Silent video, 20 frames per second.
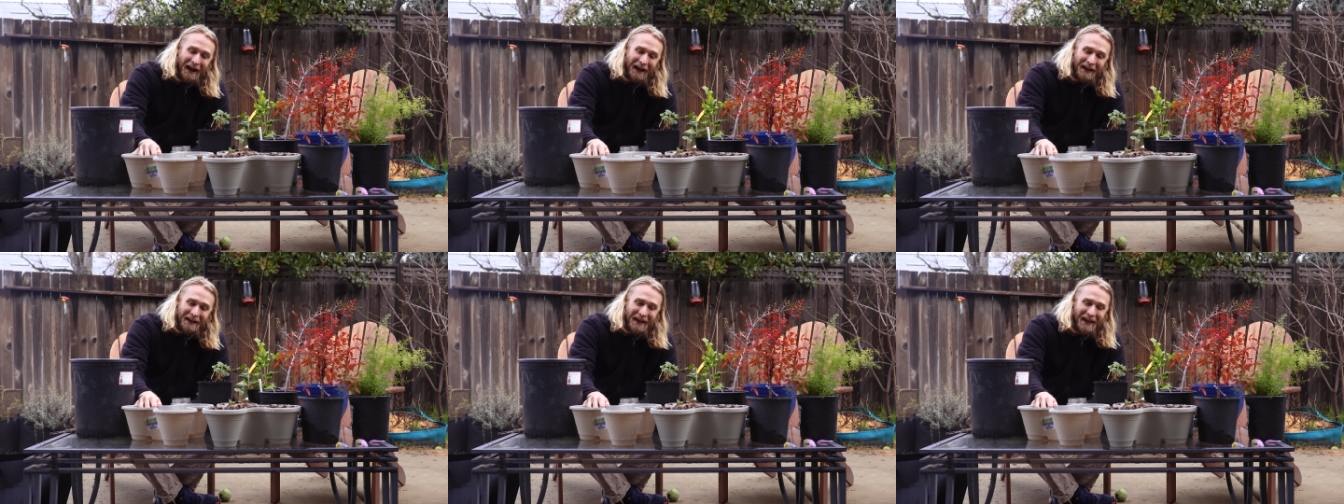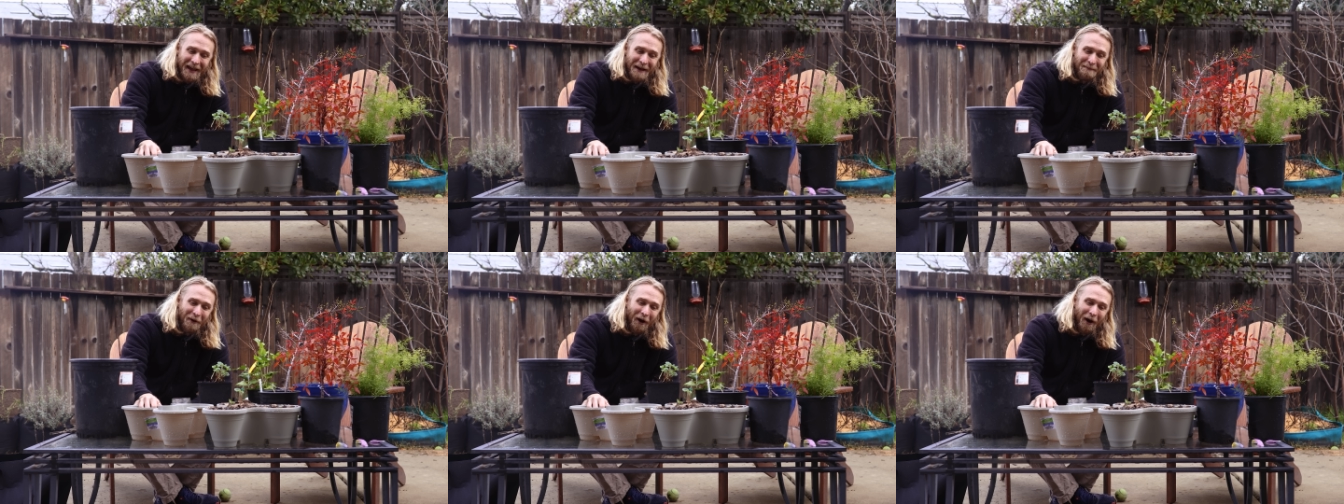I
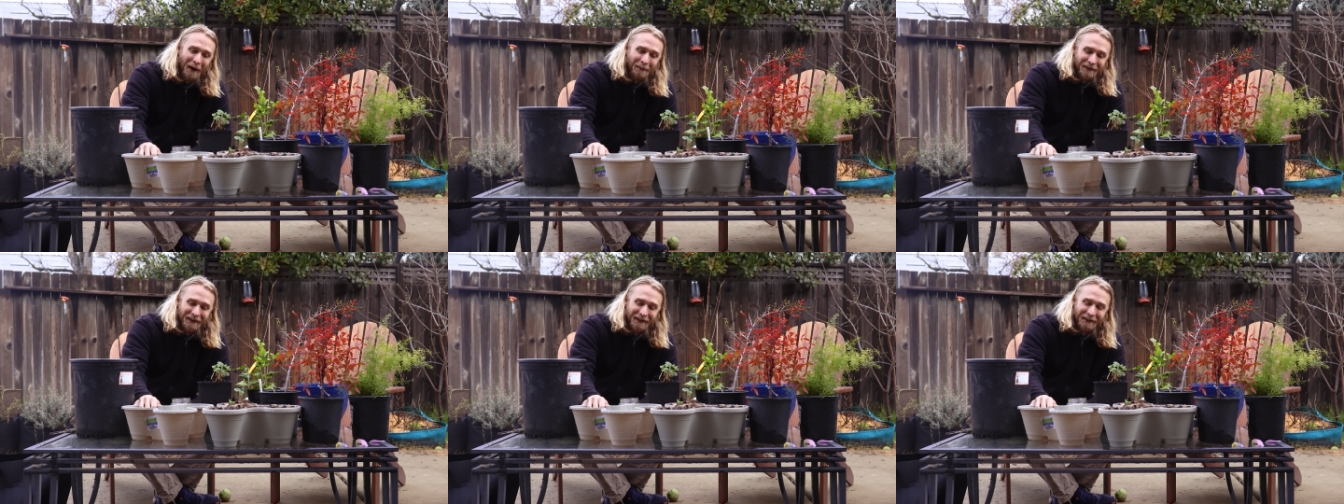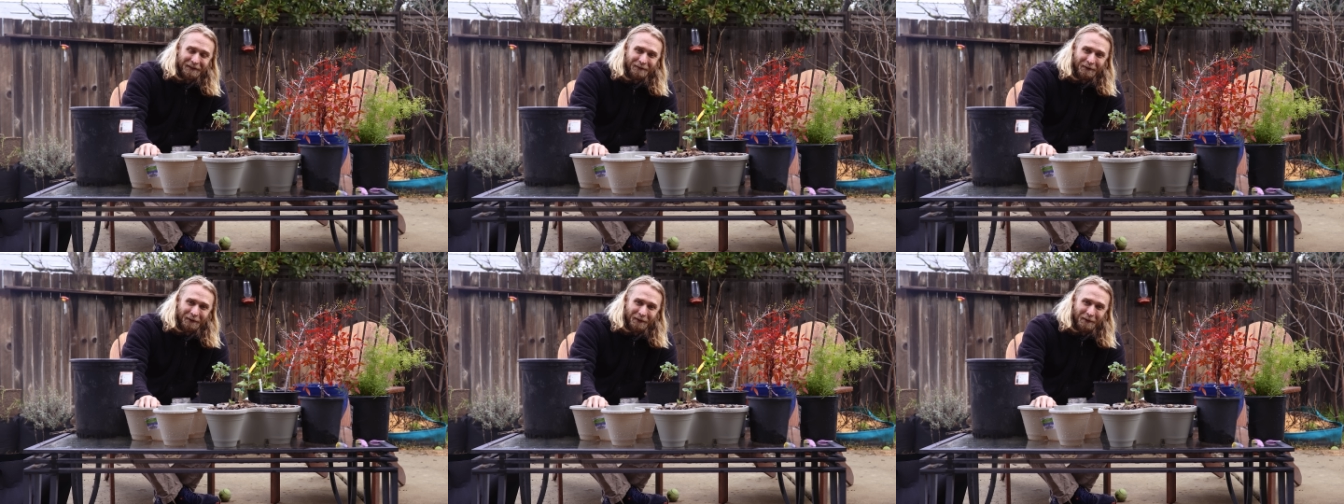am
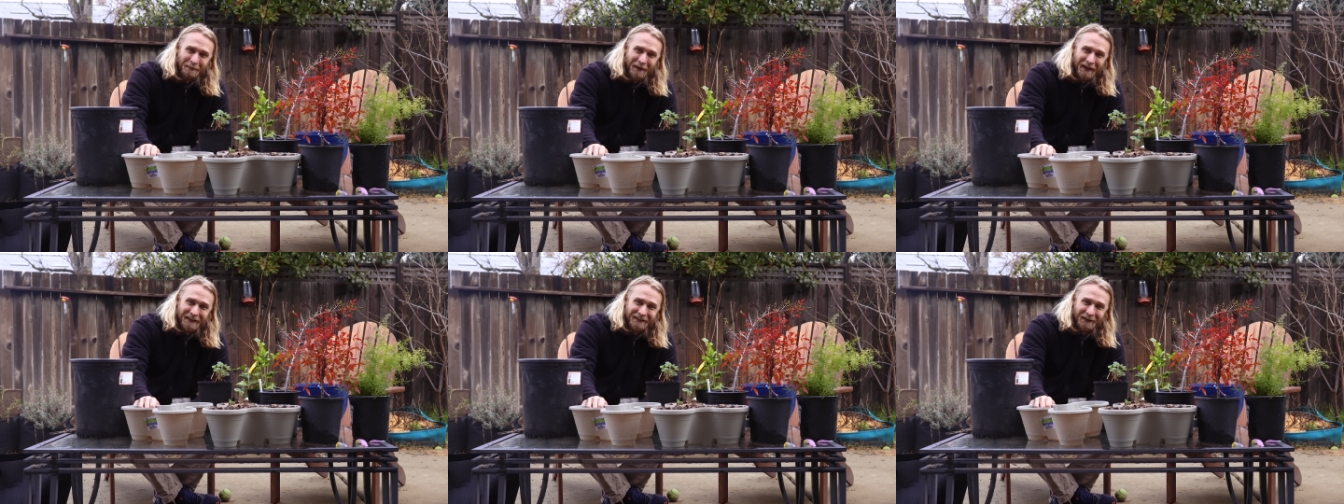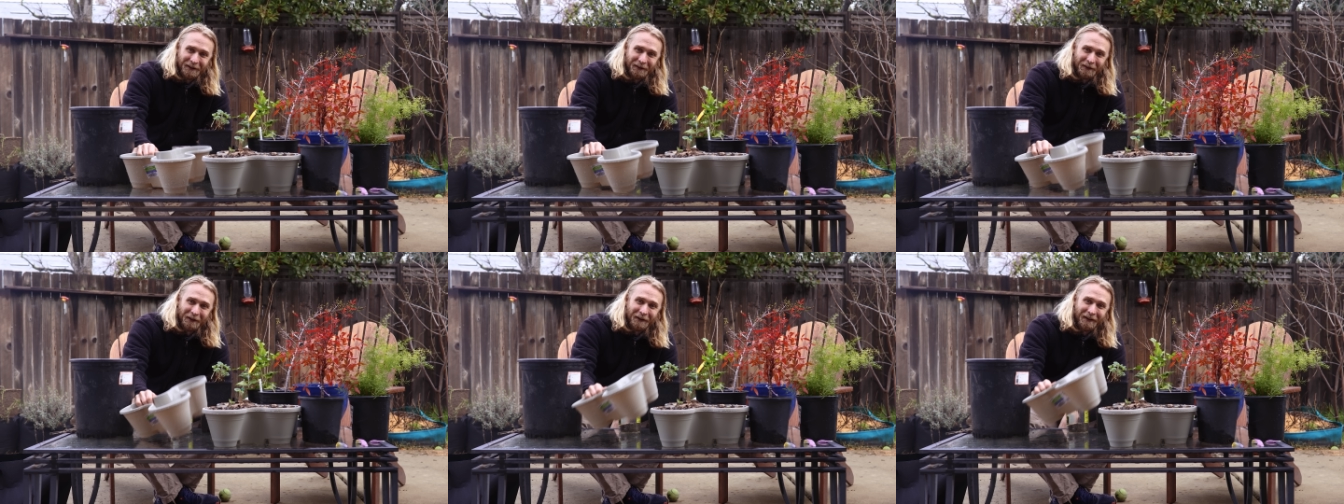opting for the
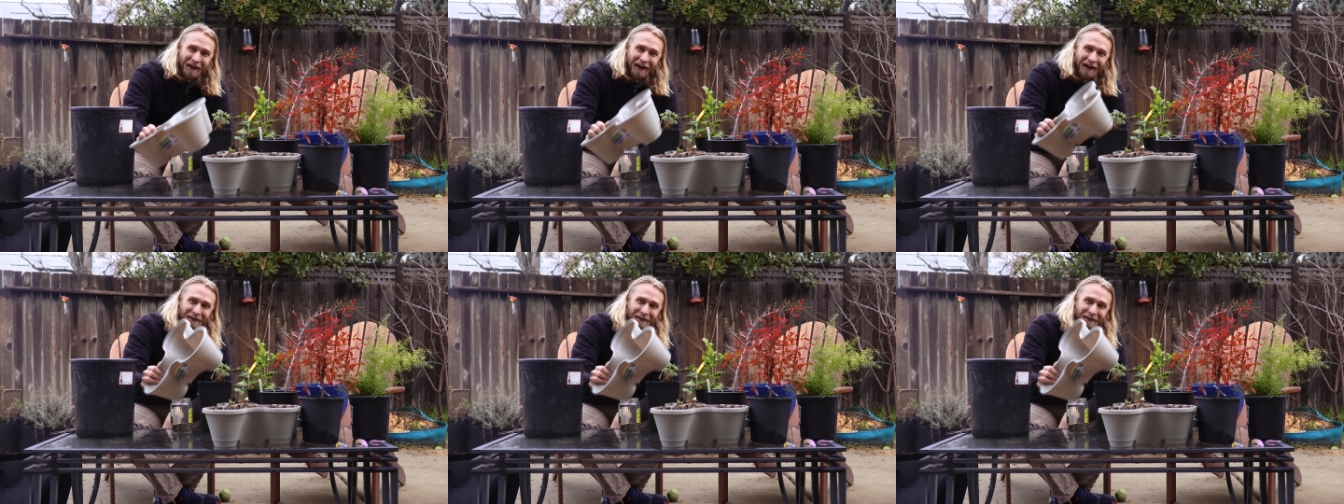basic look